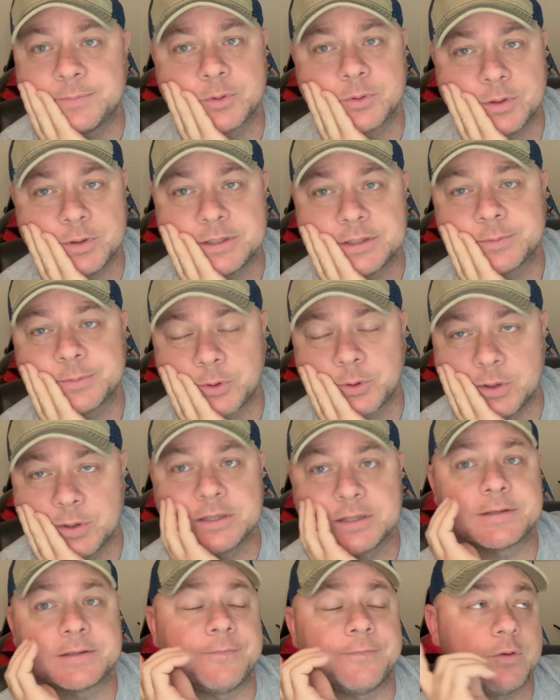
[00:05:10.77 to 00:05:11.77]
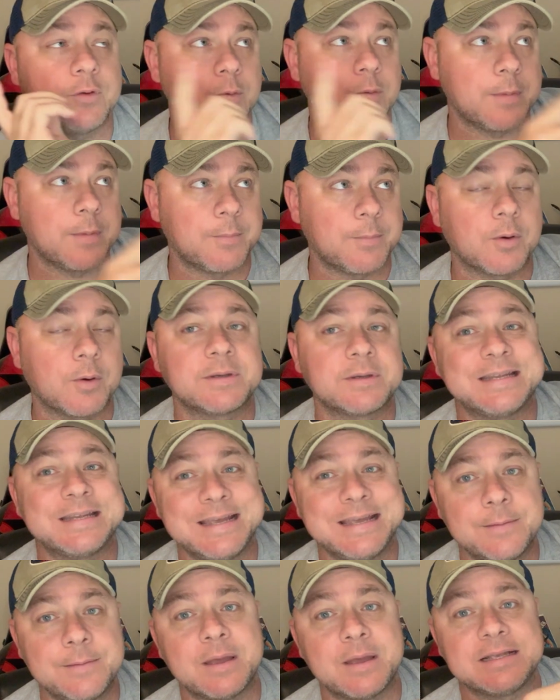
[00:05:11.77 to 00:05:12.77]
crisp, crisp. If you remember,
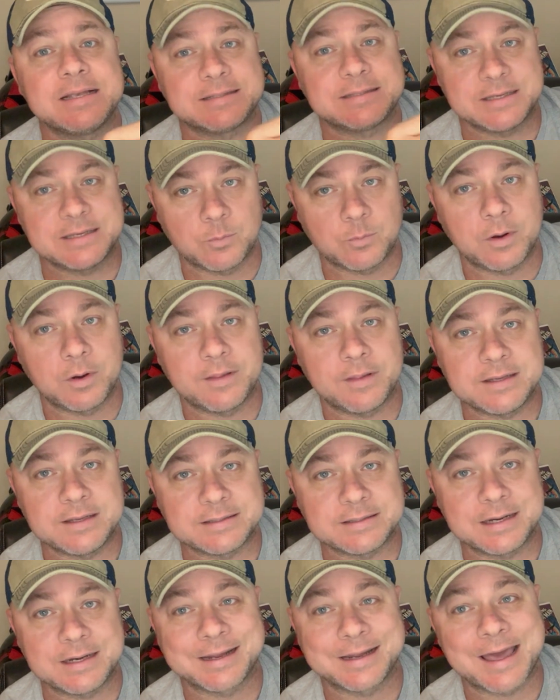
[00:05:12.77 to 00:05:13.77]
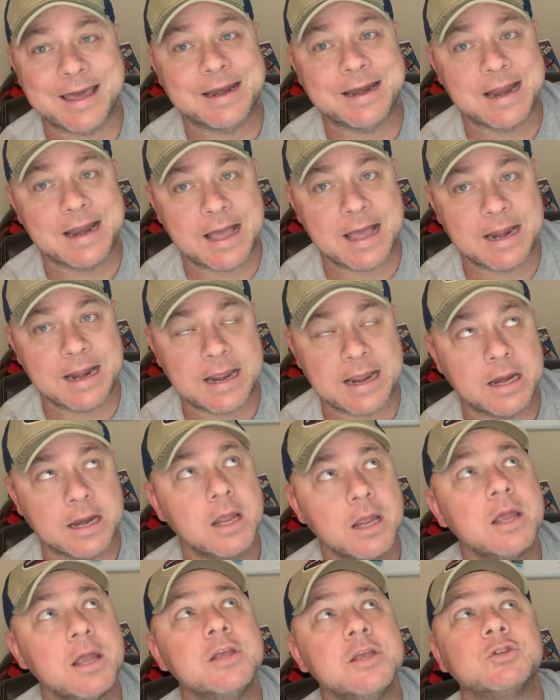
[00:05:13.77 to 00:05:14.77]
Tim has sent one of these in and got a 9.8.
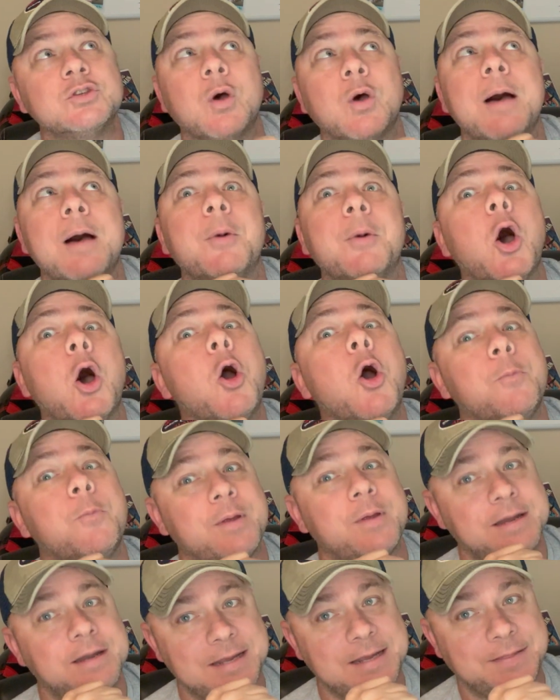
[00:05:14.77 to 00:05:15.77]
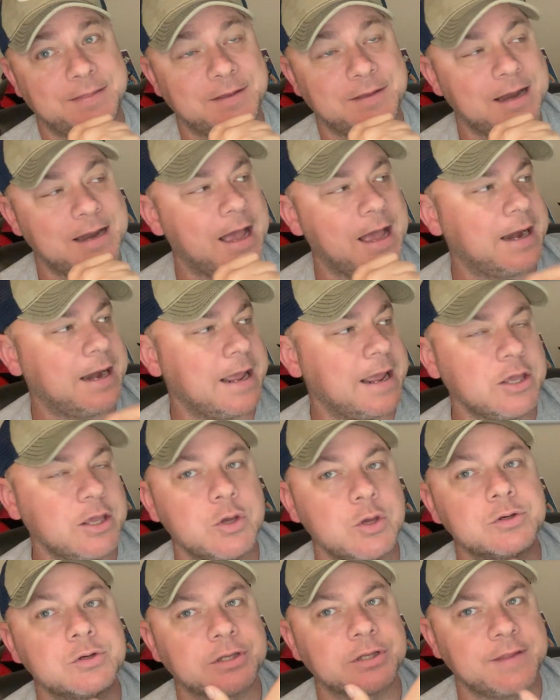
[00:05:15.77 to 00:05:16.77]
So I'm hoping to get the 9.8.
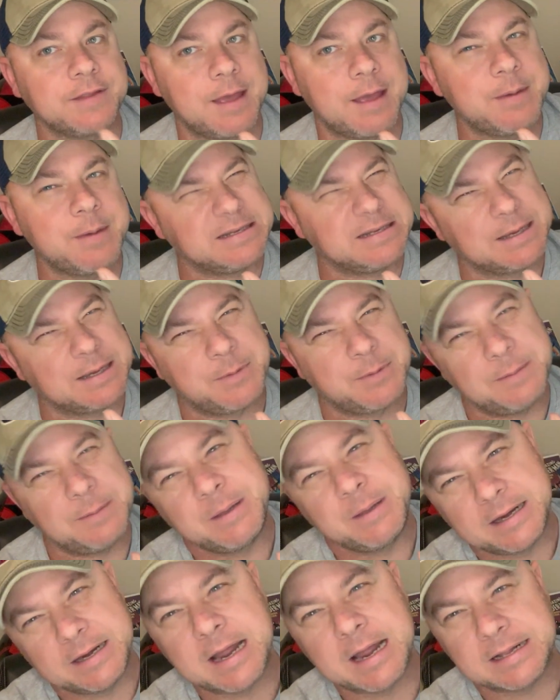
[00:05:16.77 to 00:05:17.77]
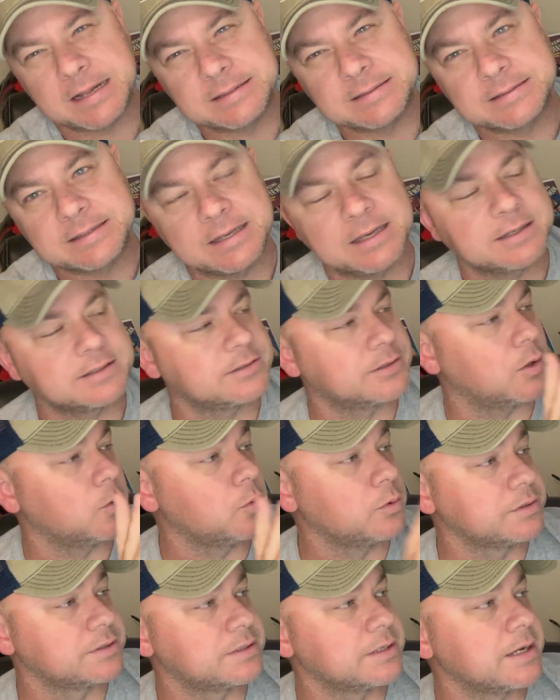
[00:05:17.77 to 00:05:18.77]
Usually that means I'm going to be a 9.6, so
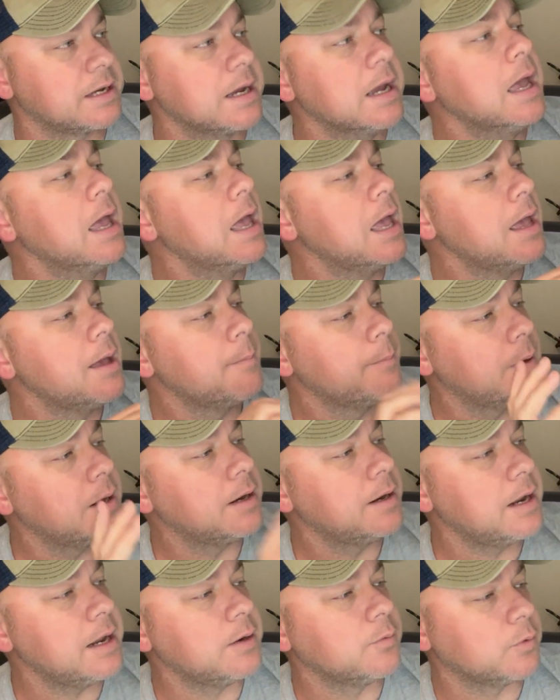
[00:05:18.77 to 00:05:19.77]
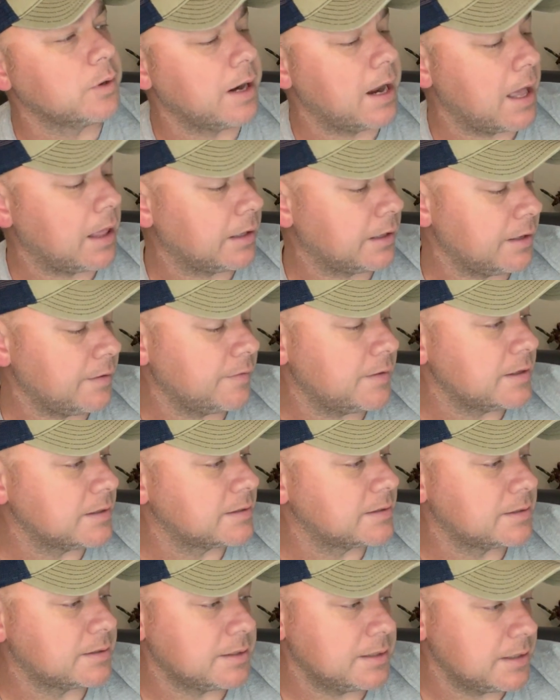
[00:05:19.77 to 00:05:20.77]
we'll see. But in reality,
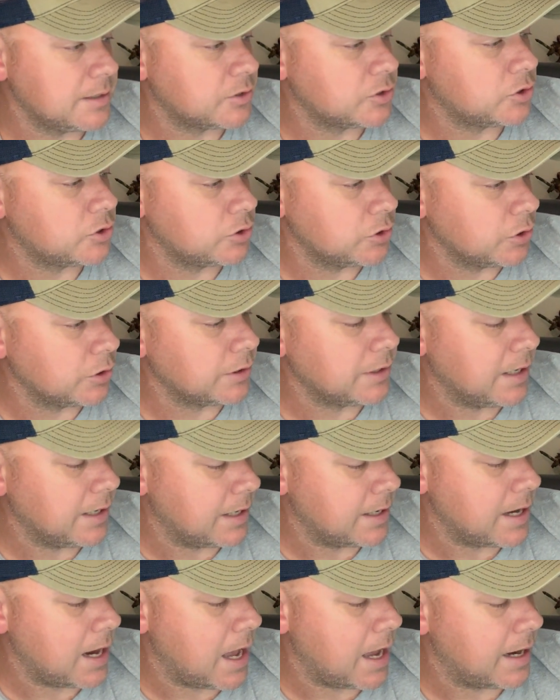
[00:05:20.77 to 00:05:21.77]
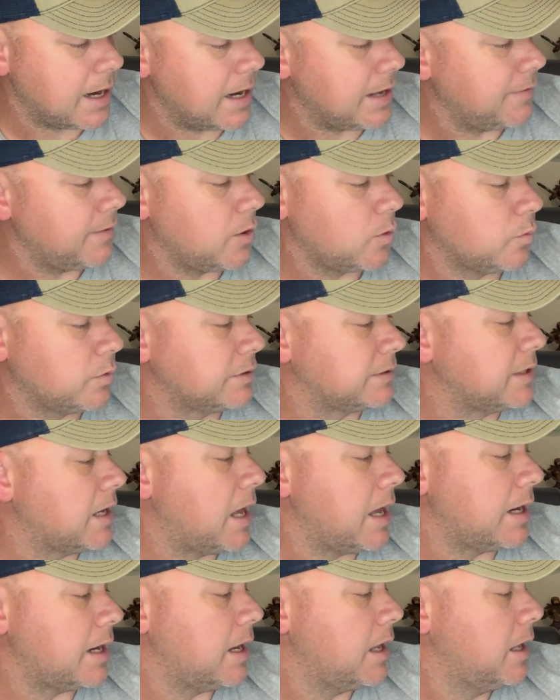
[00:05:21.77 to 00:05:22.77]
this should get a 9.8. There was
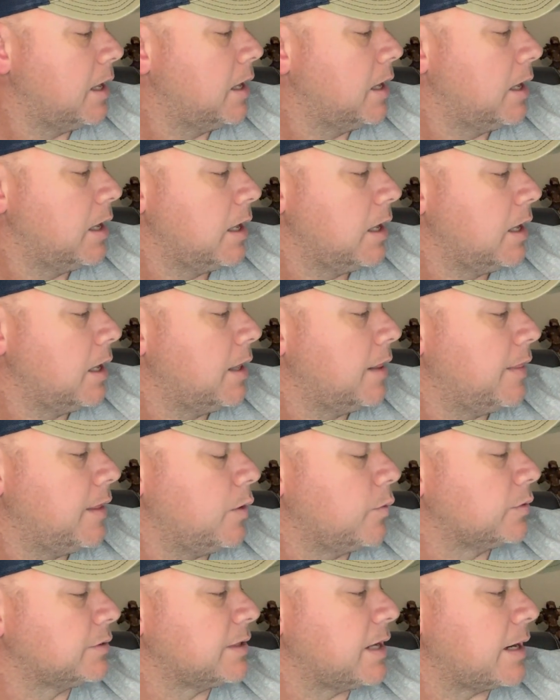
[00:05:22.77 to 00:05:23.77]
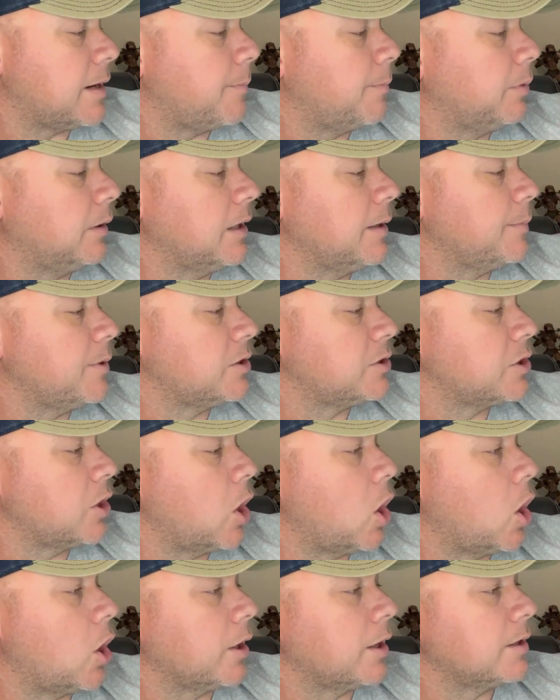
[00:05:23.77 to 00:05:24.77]
not a blemish
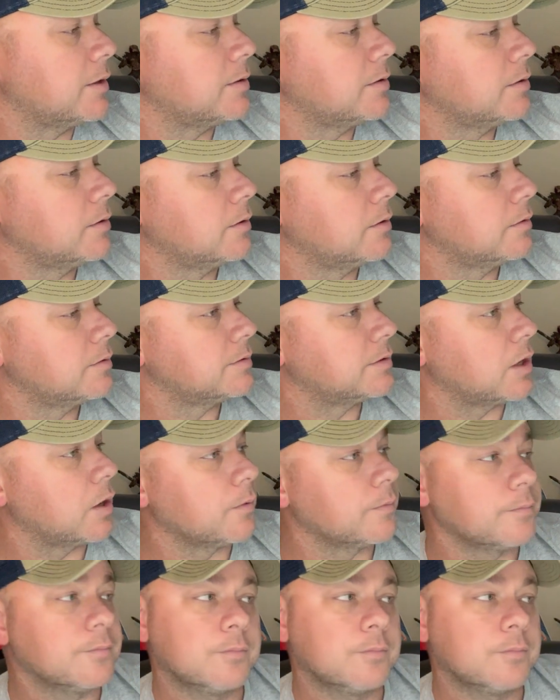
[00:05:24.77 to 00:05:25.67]
on it. So,